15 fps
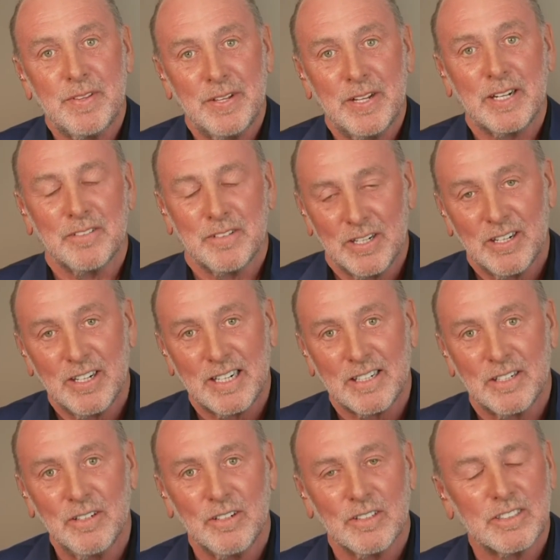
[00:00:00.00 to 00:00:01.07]
the High
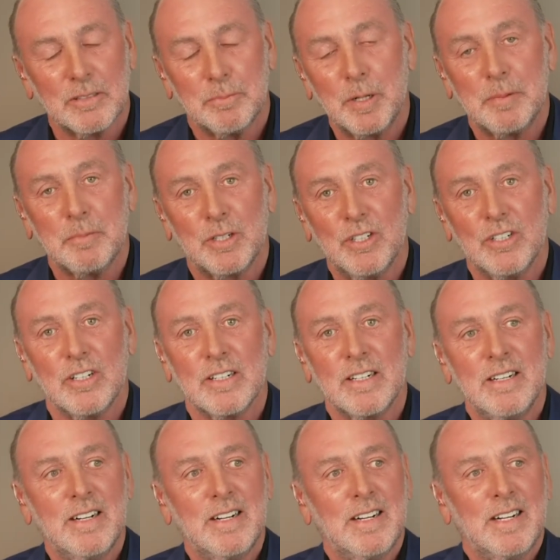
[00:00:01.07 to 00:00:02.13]
Court, Supreme Court,
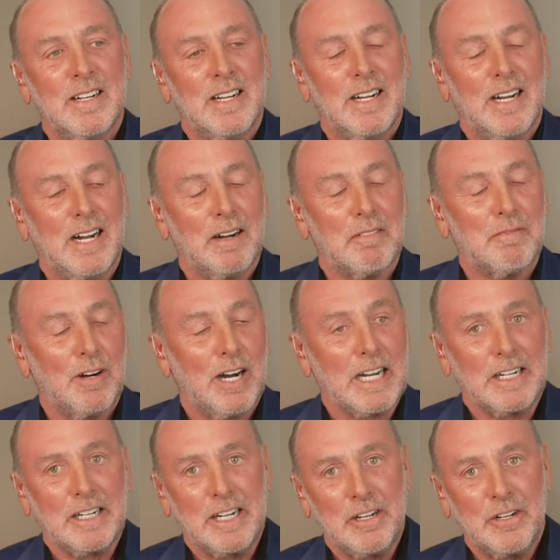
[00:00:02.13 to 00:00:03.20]

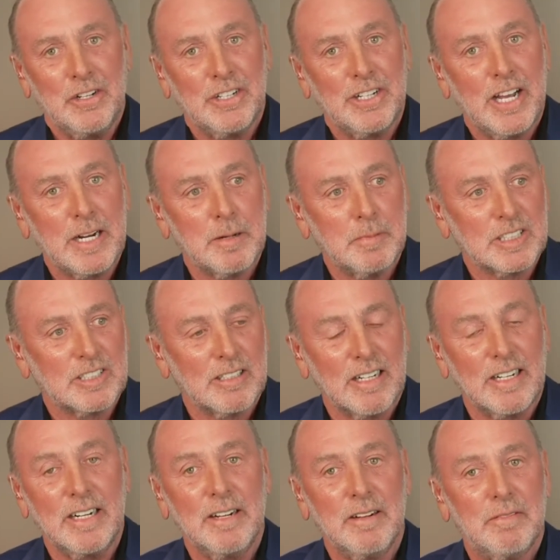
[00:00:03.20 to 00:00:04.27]
finally
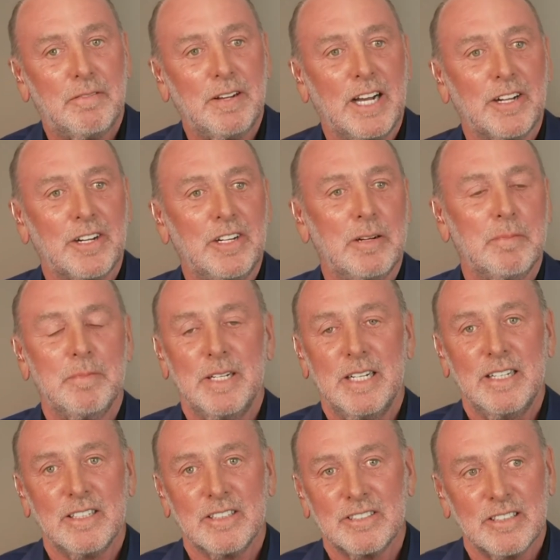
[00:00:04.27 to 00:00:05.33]
unanimously found him
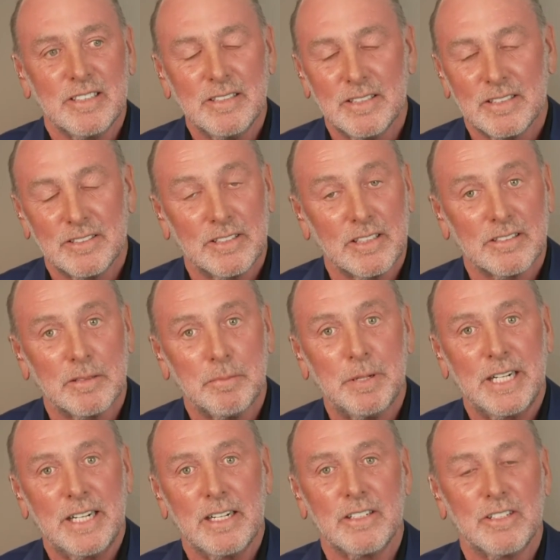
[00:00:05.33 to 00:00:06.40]
innocent. It's just a
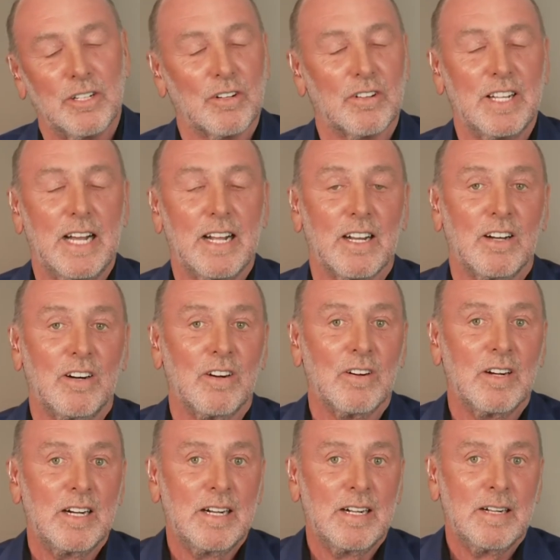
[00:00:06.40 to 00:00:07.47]
pity it took that long.
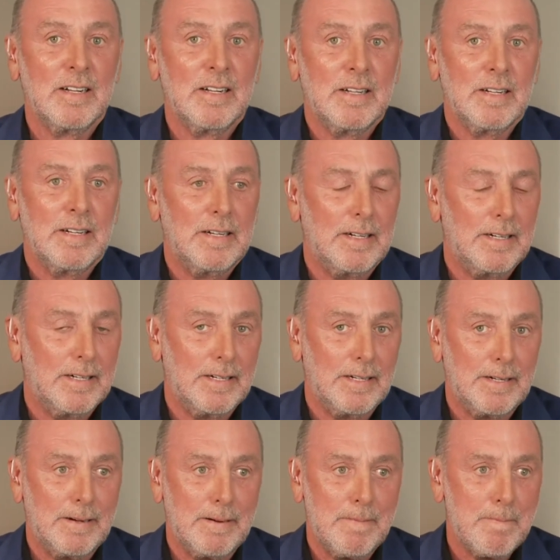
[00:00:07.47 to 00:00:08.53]

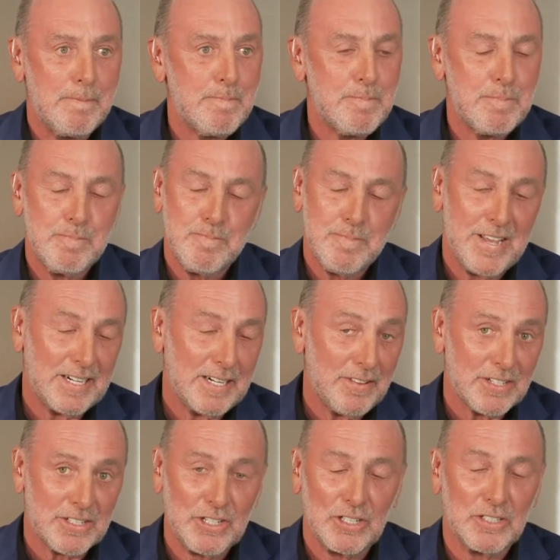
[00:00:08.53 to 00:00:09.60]
And
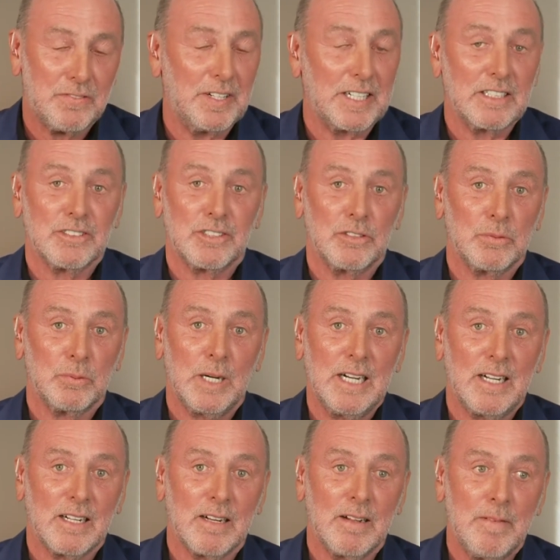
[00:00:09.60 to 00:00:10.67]
other church figures as
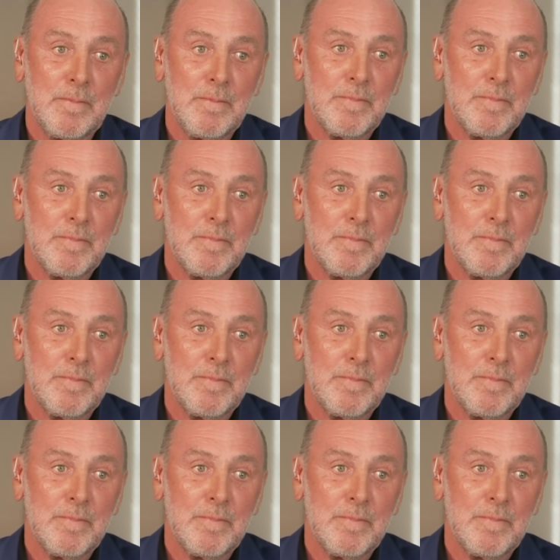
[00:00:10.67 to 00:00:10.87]
well.